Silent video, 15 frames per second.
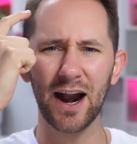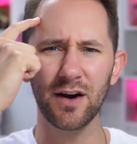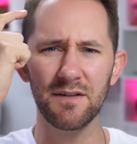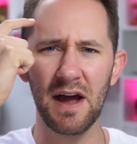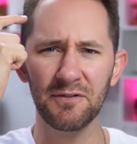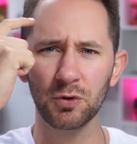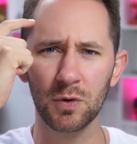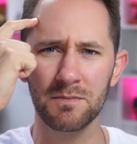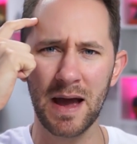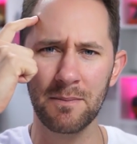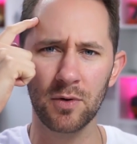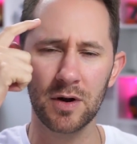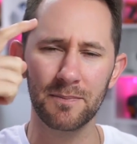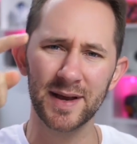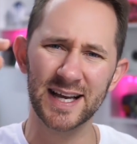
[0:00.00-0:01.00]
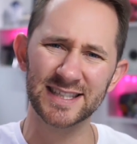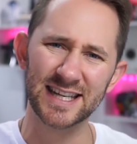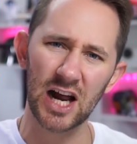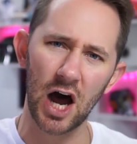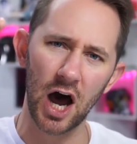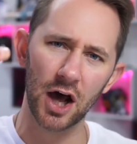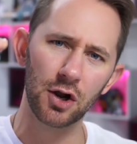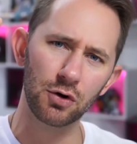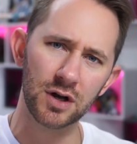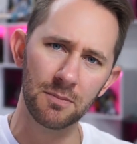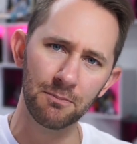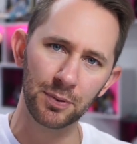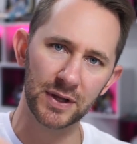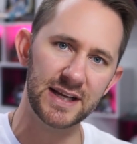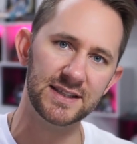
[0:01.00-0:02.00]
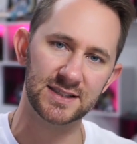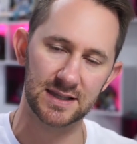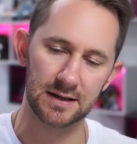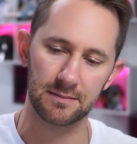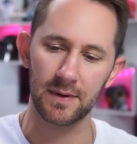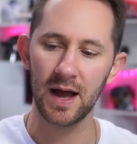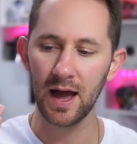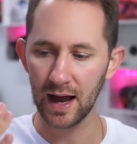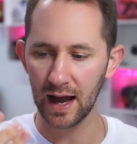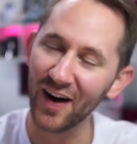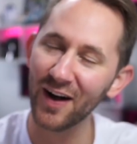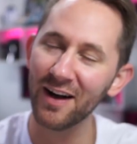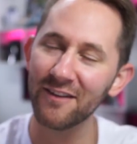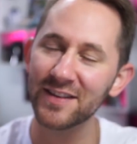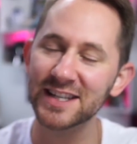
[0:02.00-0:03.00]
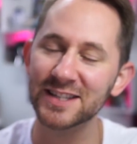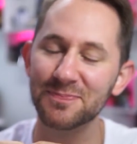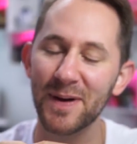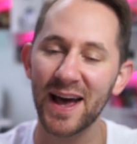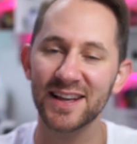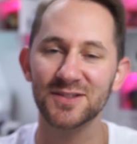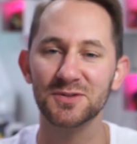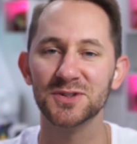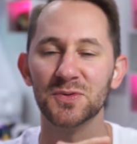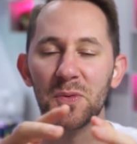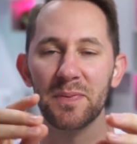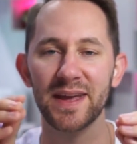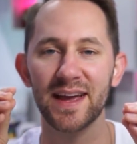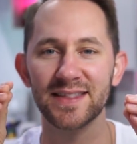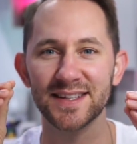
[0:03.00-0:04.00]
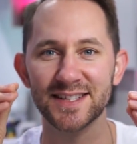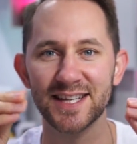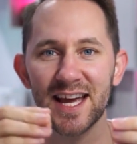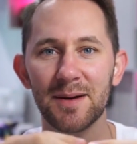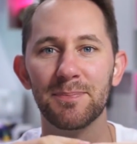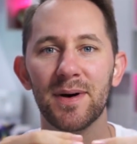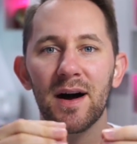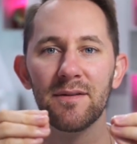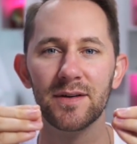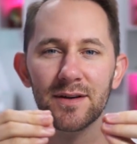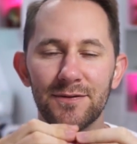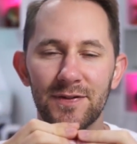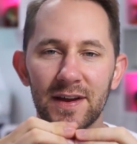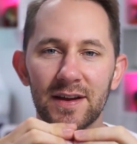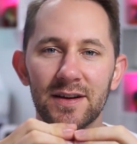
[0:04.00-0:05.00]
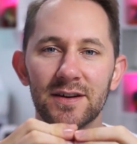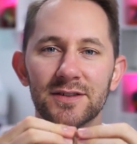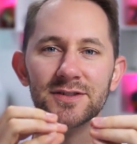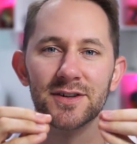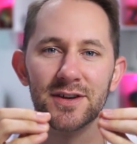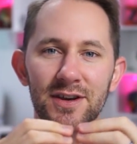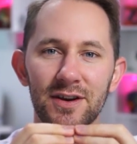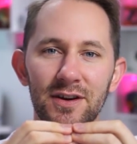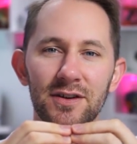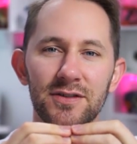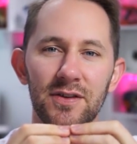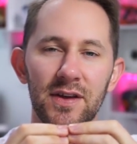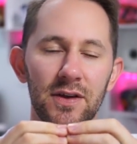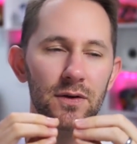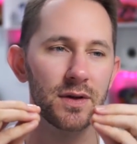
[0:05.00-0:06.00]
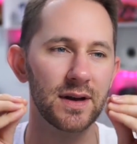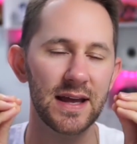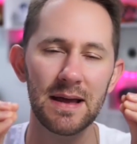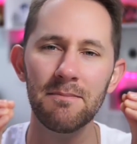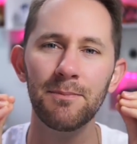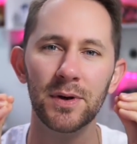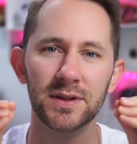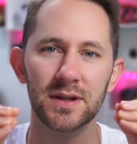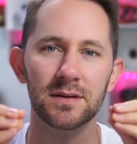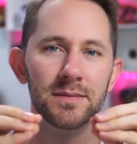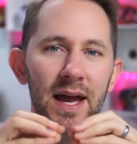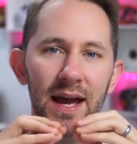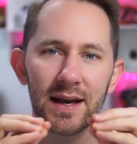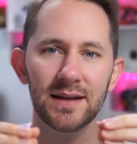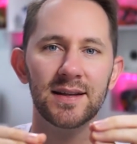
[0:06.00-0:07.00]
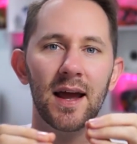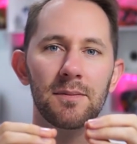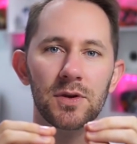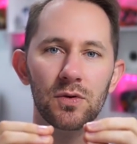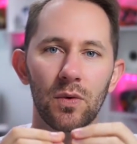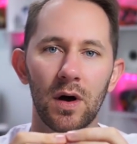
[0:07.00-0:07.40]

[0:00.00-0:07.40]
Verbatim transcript: I don't even have to remember it because it auto-completes them. All of these passwords will be at the tip of your finger, secure, so that you can input them anytime you